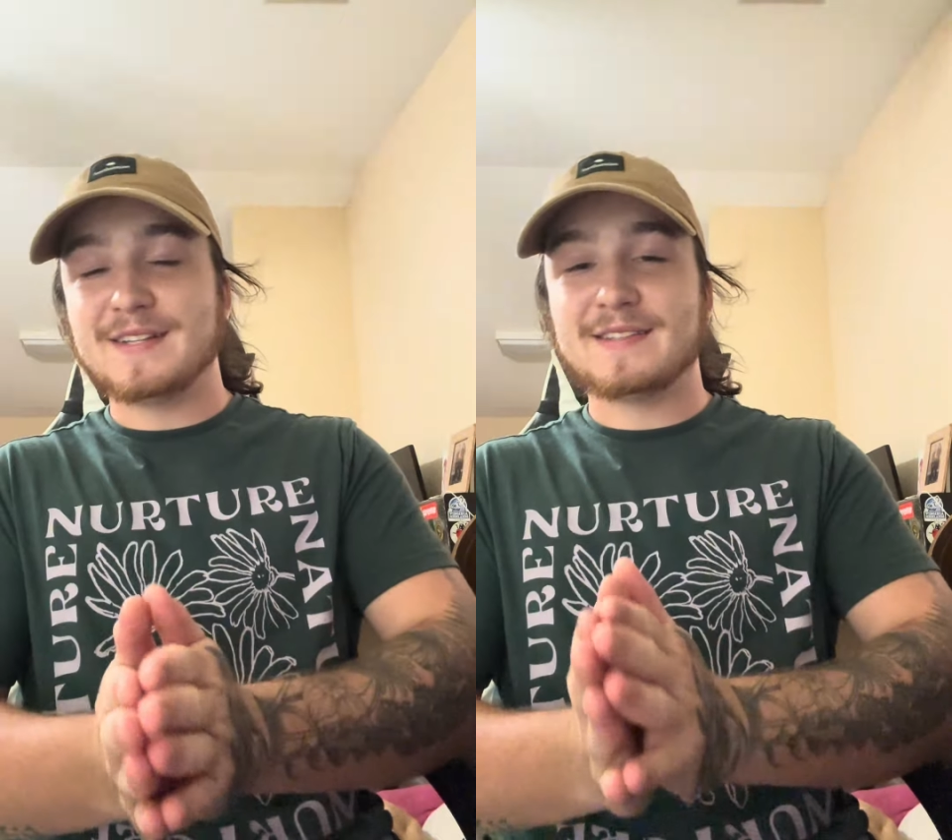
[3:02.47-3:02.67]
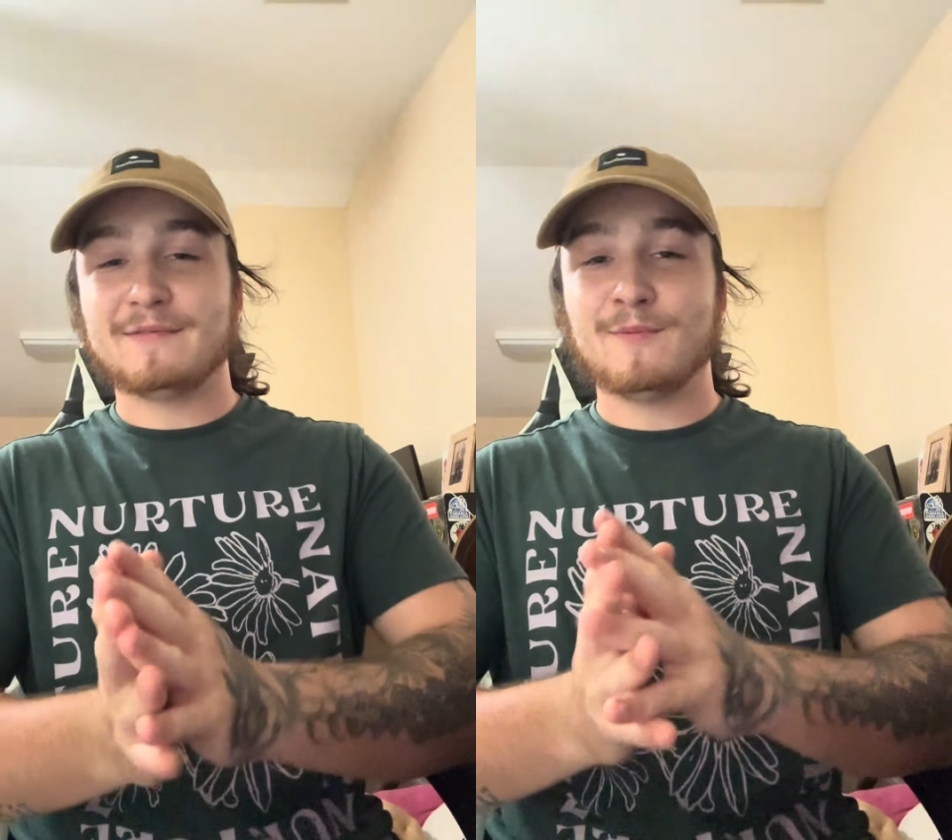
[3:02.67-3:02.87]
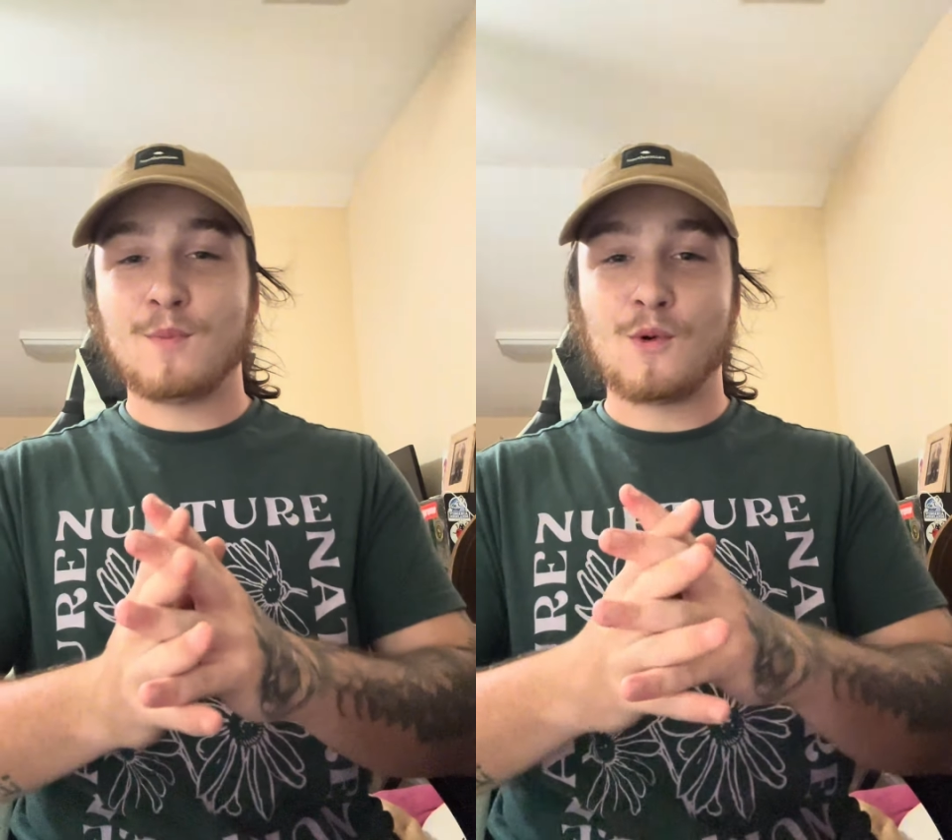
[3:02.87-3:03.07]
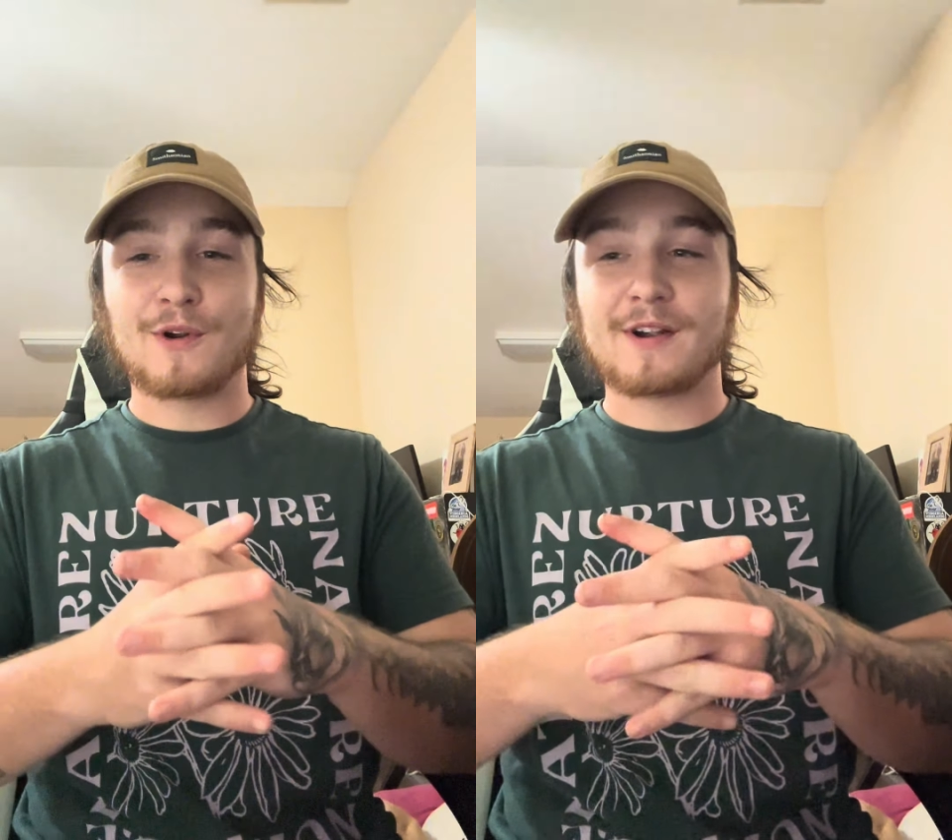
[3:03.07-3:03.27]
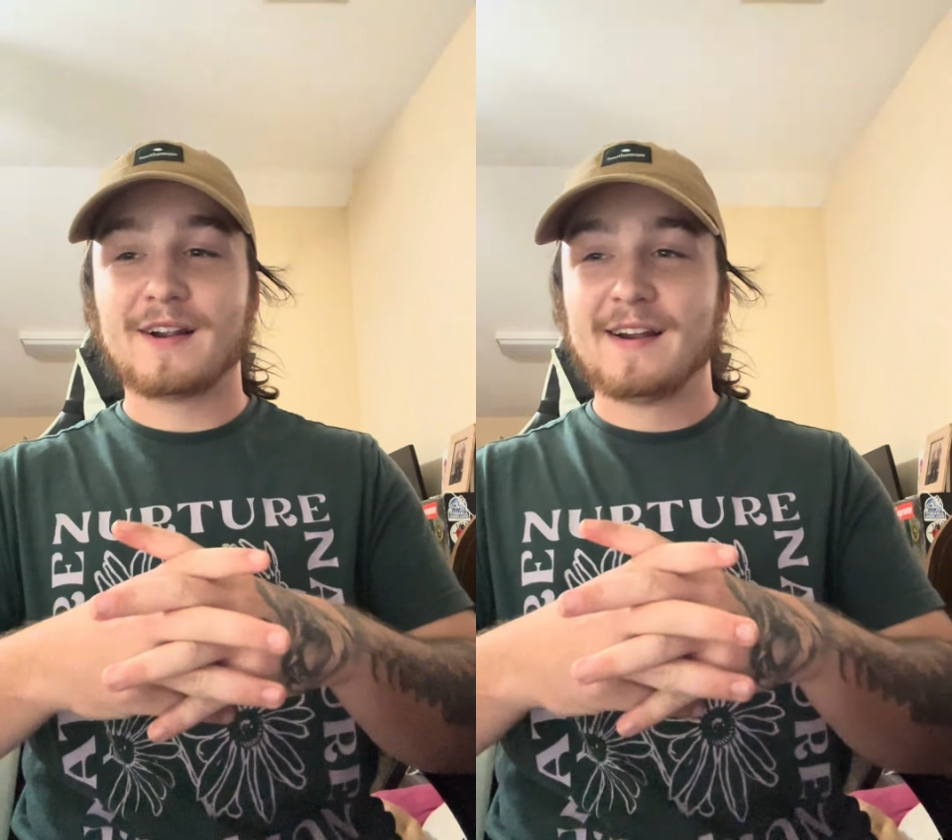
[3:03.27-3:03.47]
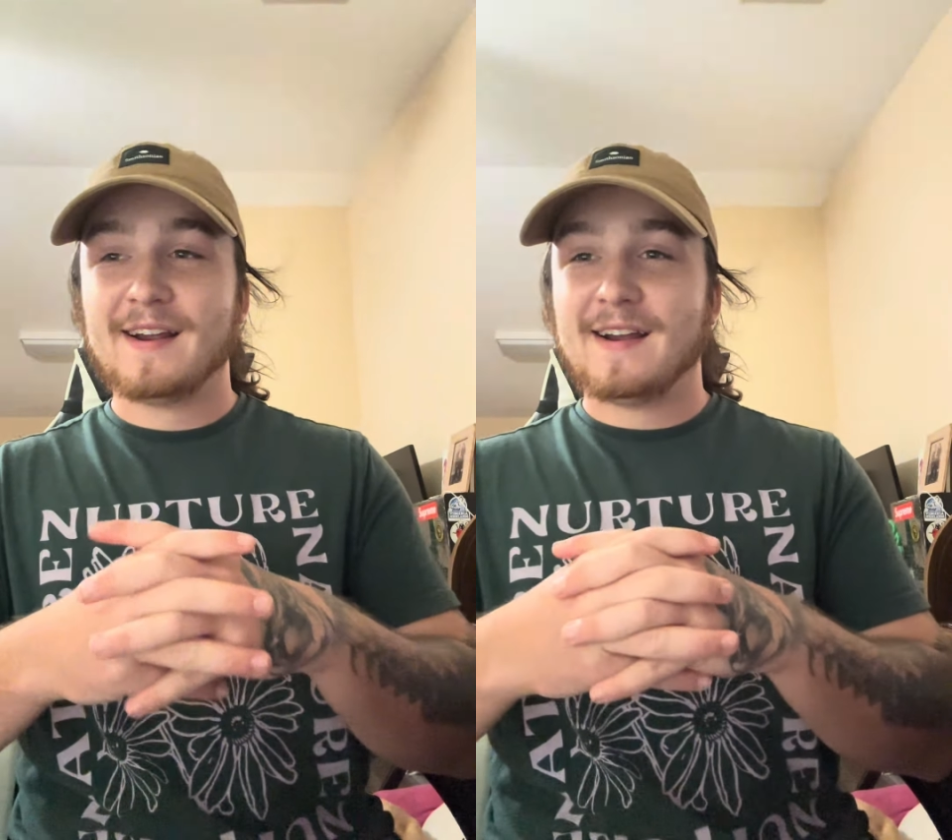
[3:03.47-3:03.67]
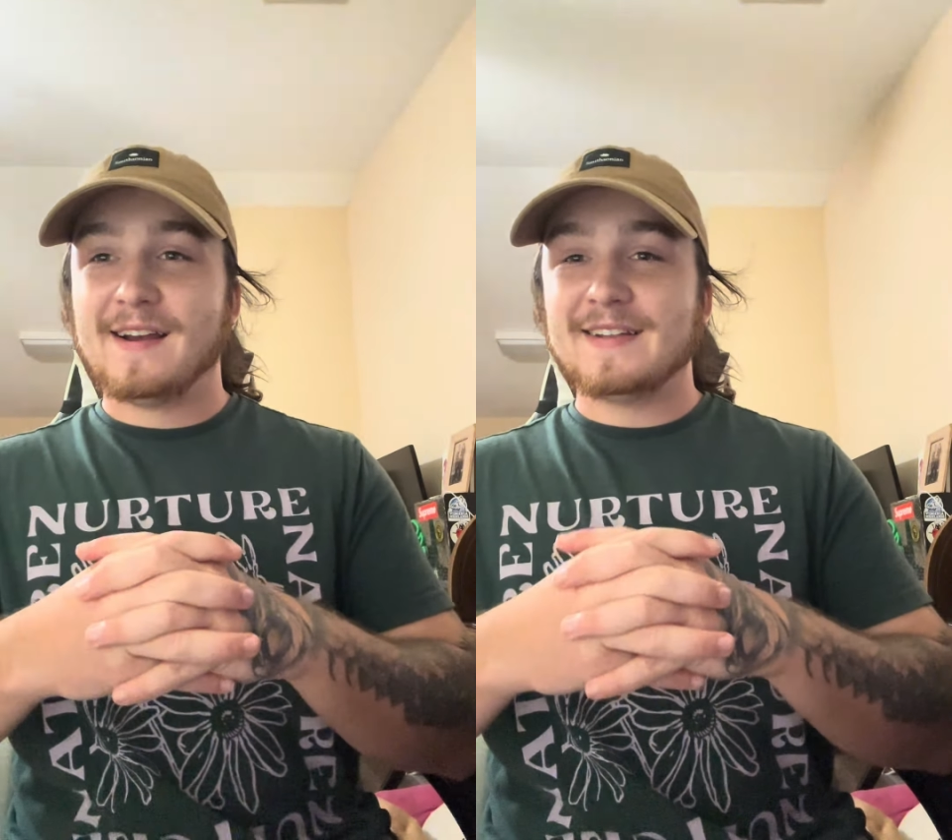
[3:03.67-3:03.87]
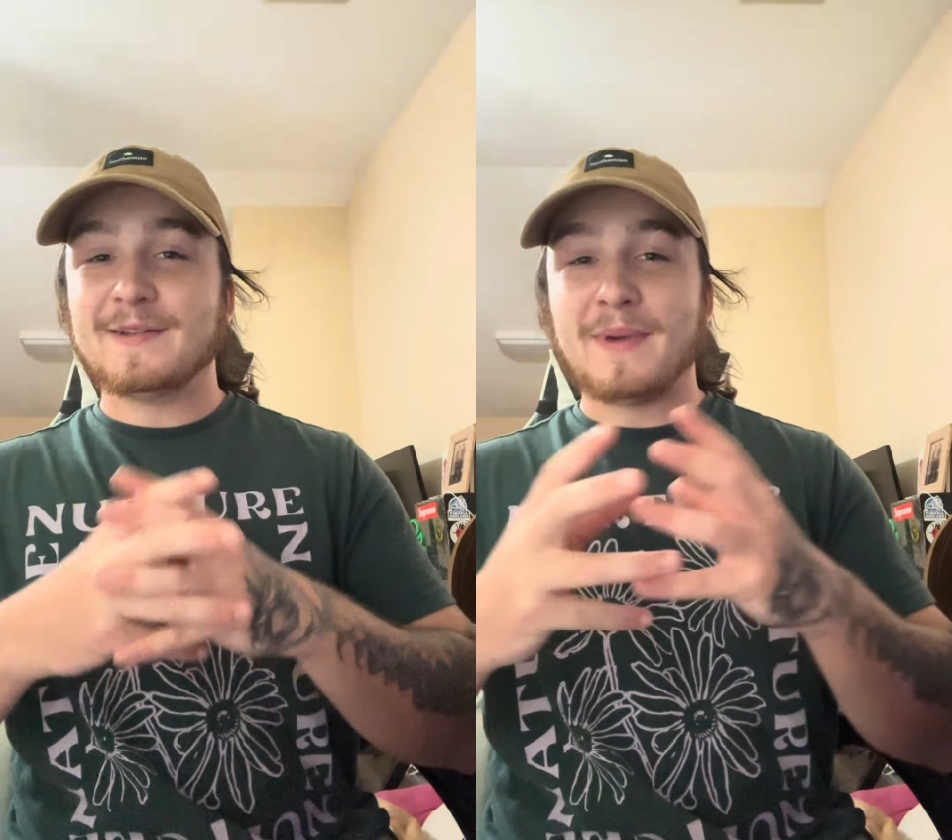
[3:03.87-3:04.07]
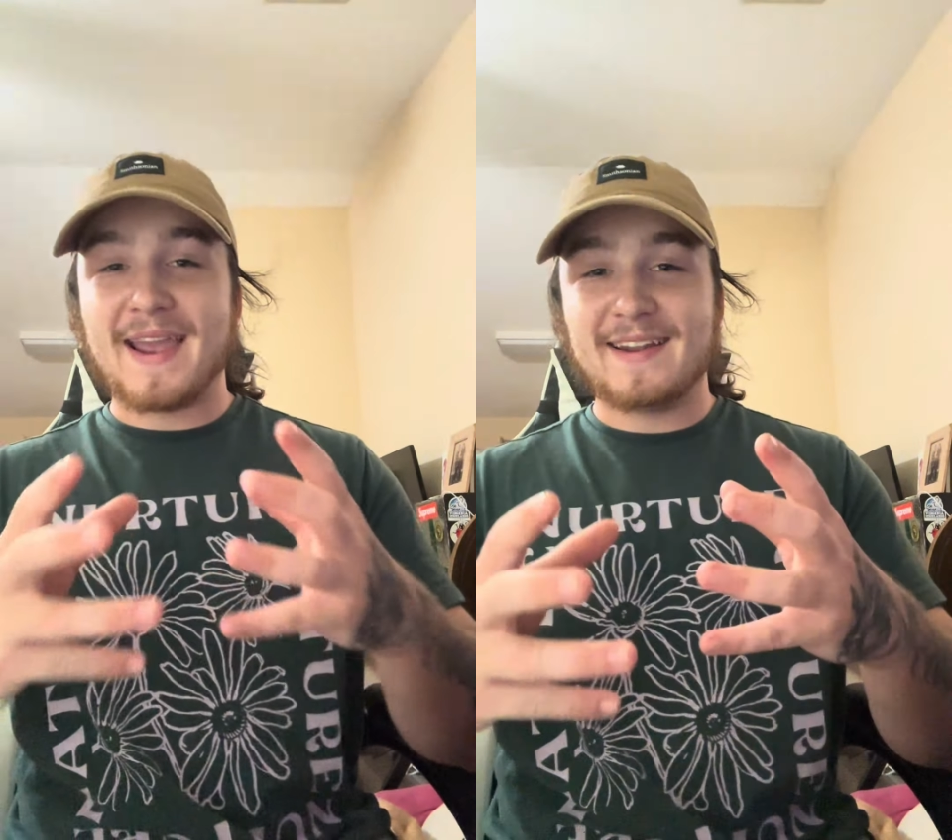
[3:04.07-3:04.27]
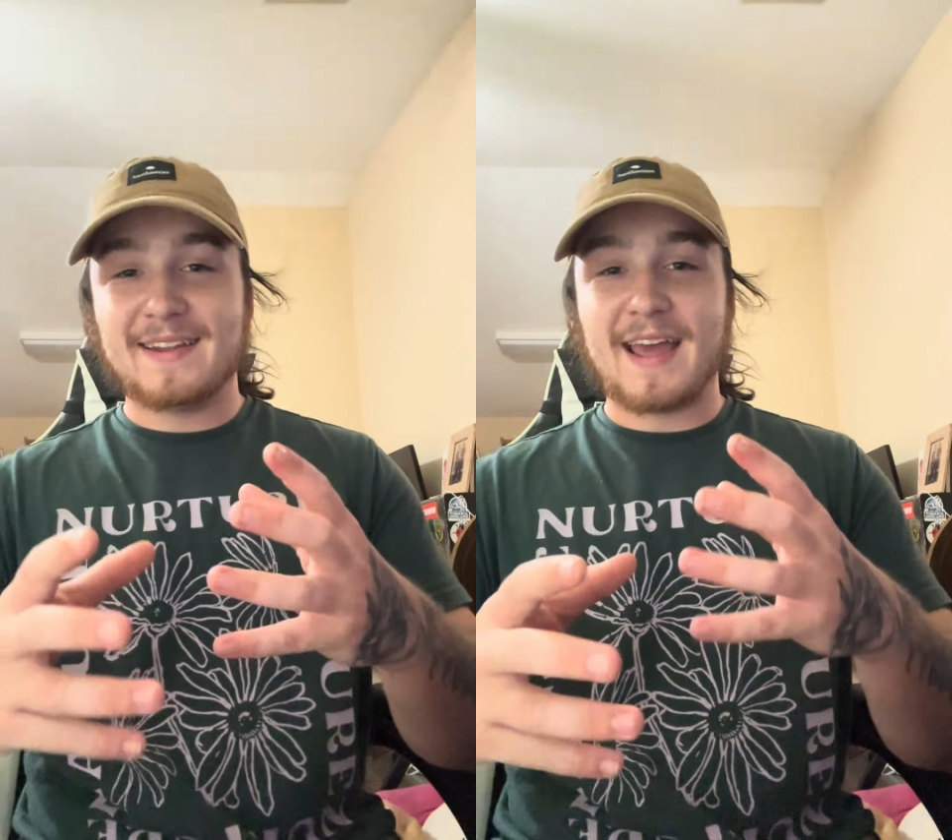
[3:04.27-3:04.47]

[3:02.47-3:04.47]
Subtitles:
is a more debated,